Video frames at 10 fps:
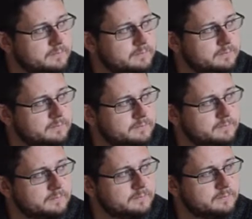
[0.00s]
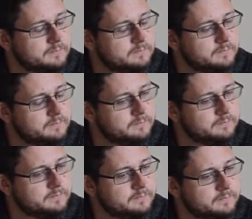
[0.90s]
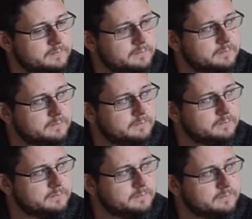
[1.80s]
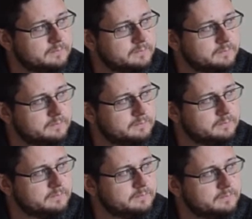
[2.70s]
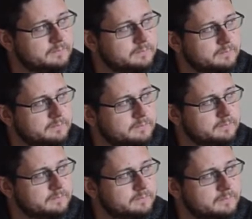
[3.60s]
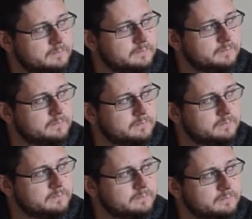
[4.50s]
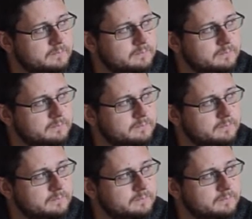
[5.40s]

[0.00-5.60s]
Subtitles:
(not speaking)